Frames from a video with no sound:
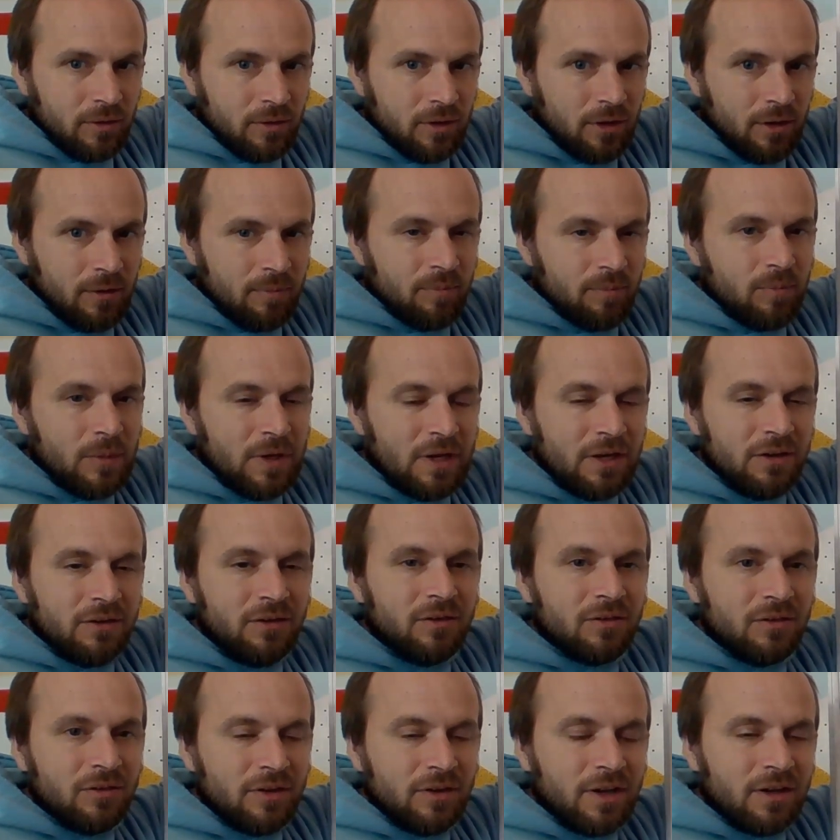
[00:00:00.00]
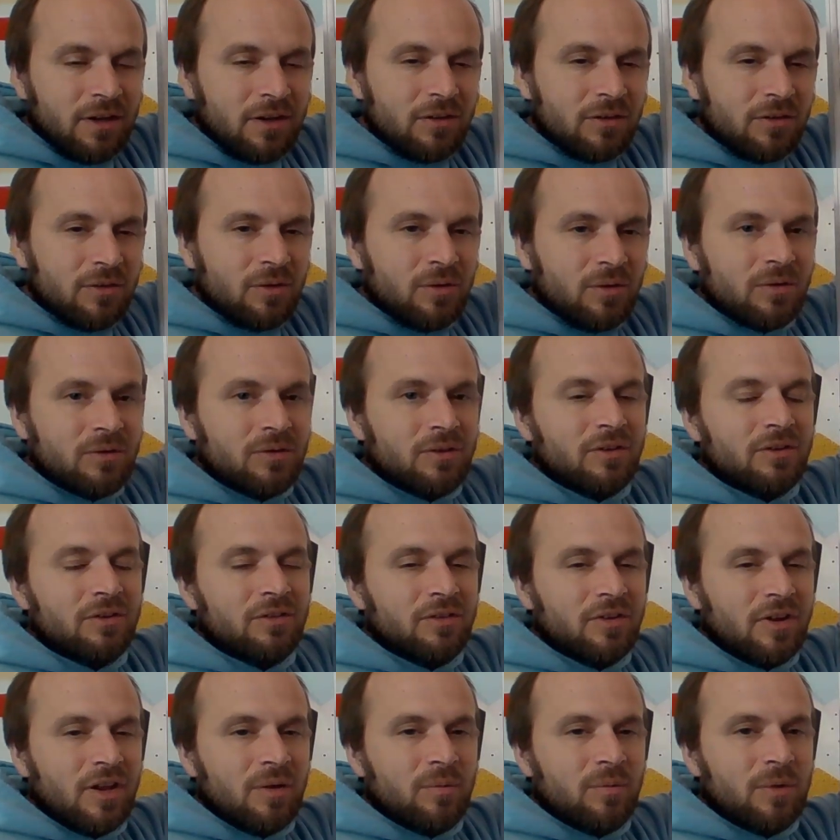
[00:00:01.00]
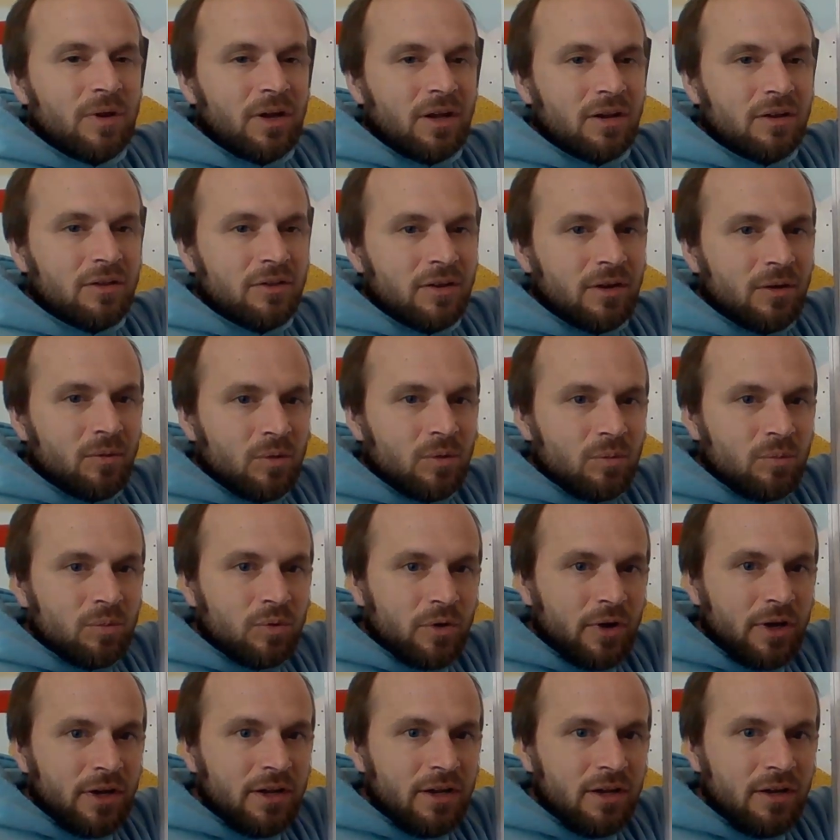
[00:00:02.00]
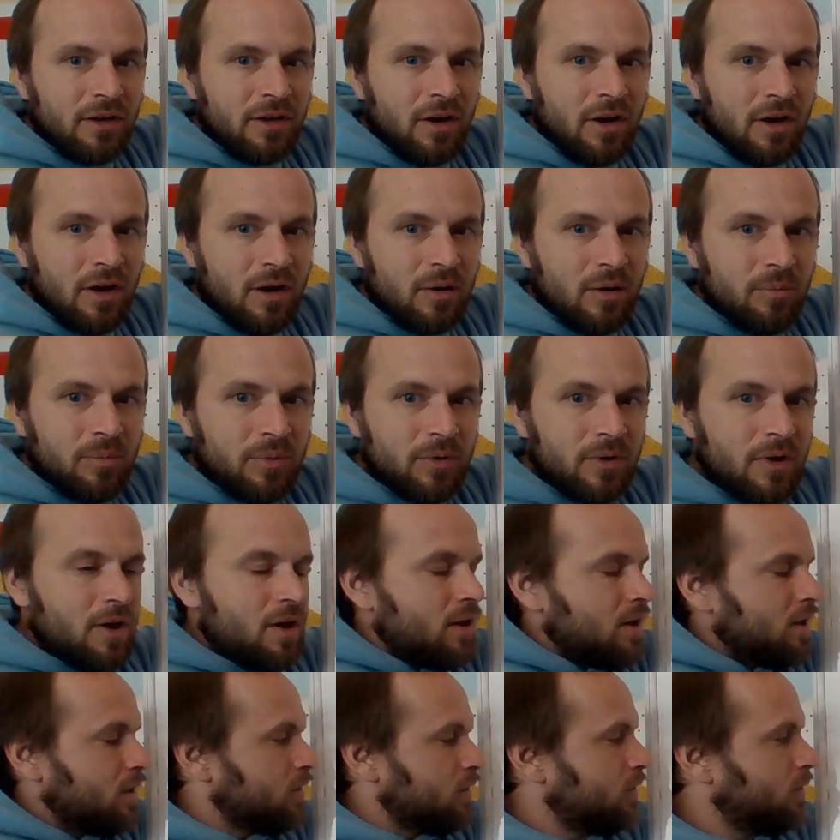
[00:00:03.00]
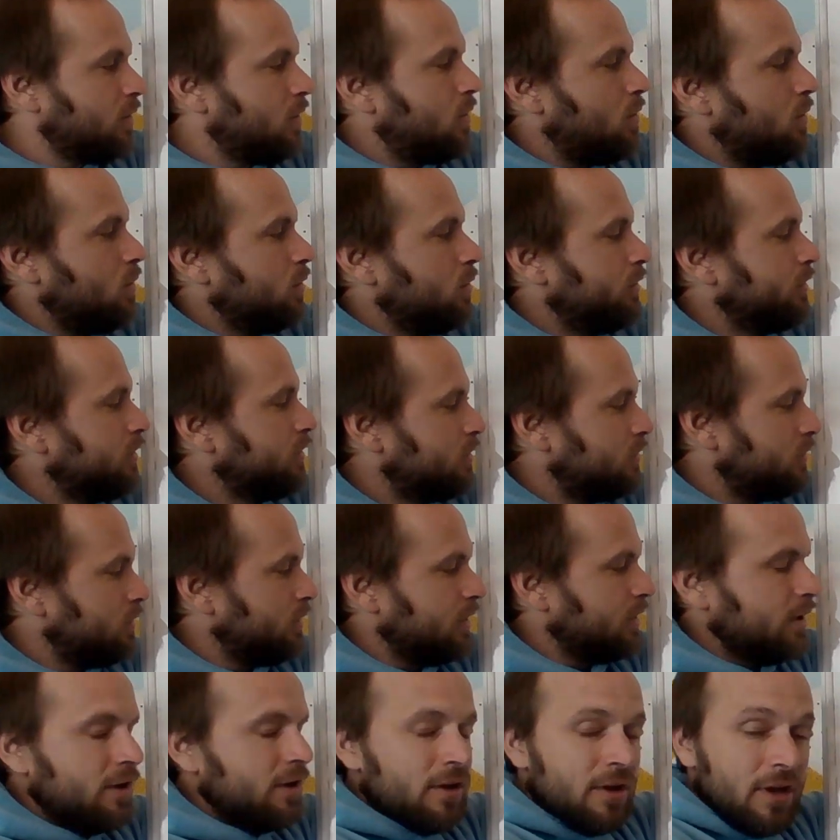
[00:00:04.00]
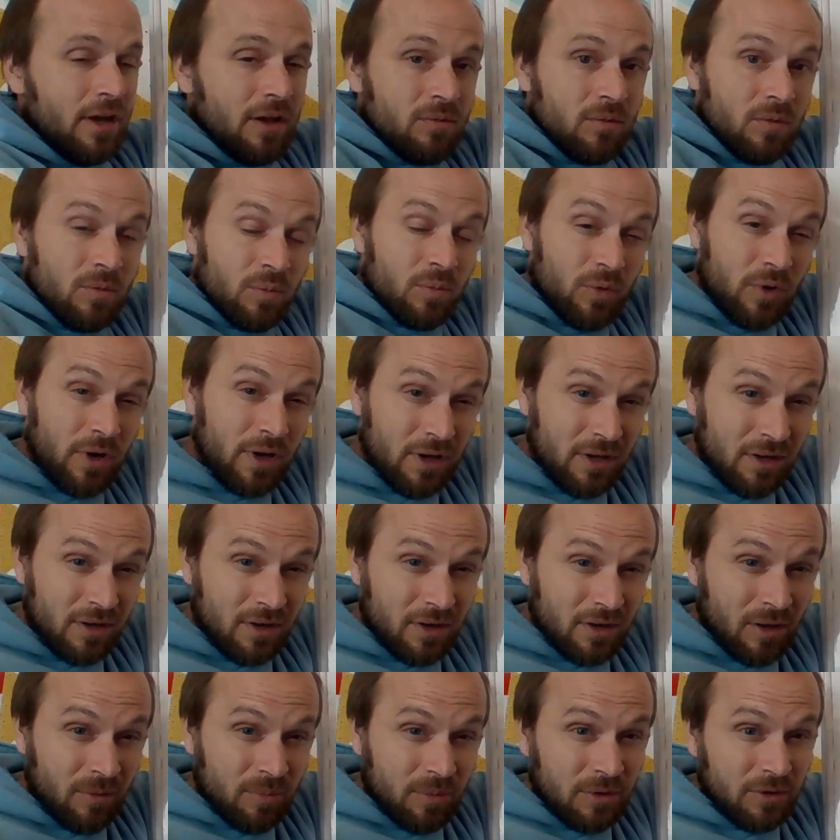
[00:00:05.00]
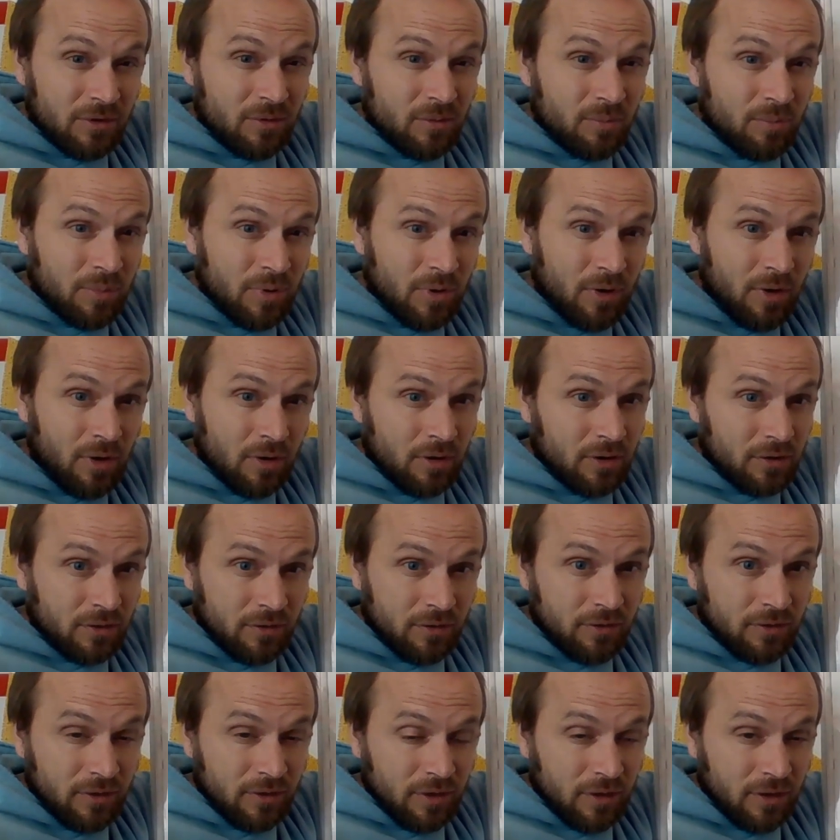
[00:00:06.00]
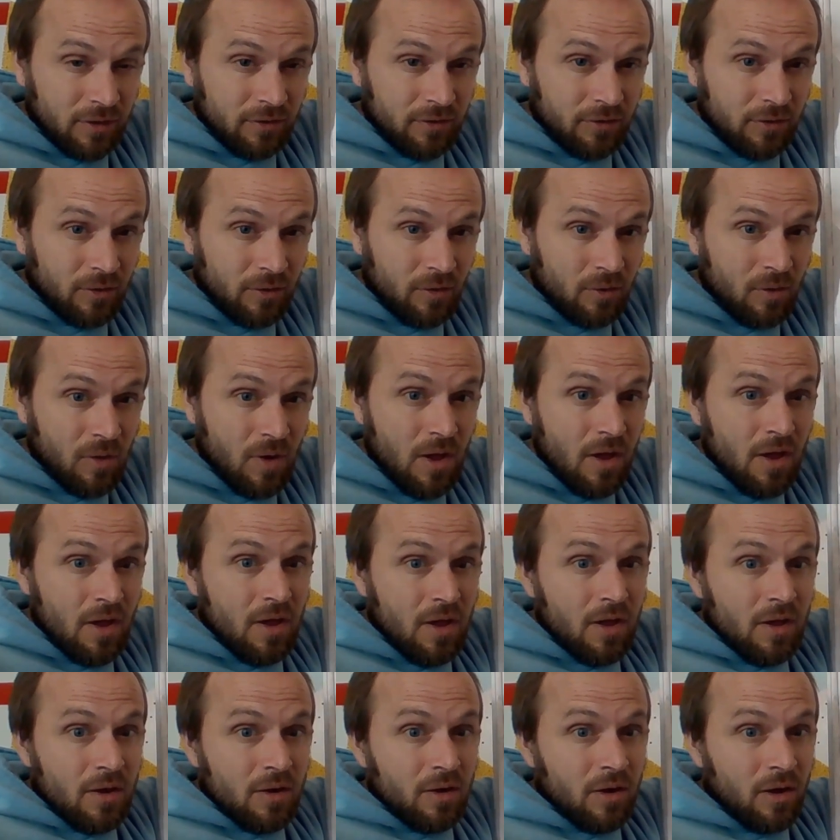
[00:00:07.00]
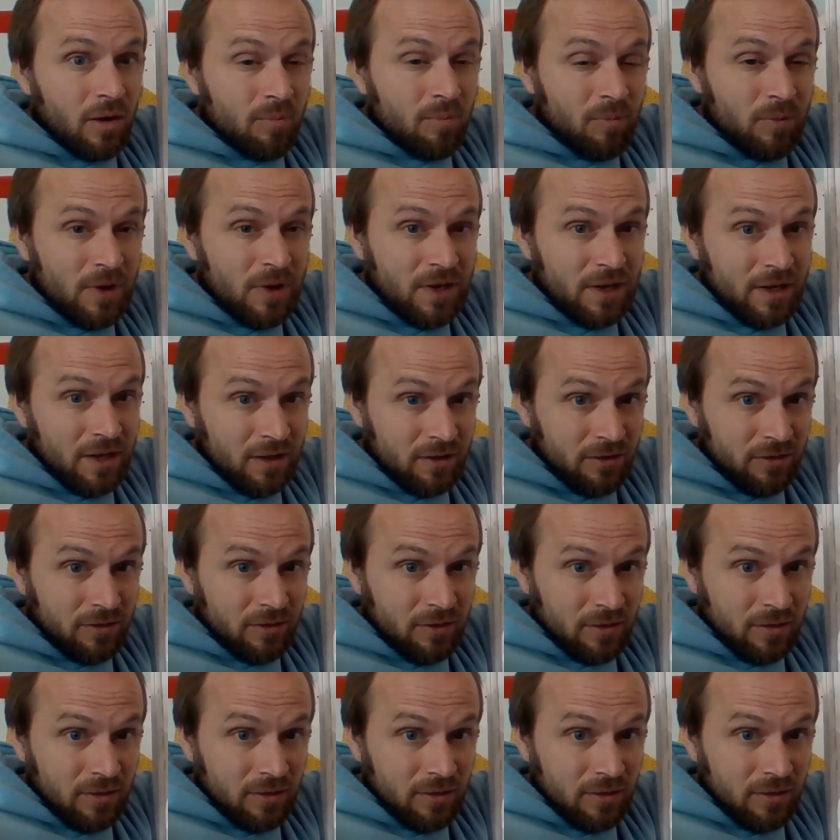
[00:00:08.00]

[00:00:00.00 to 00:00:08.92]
Okay, minutes and seconds are the same kind of thing. We're breaking up the whole degree and we're breaking it up into parts. And so a minute,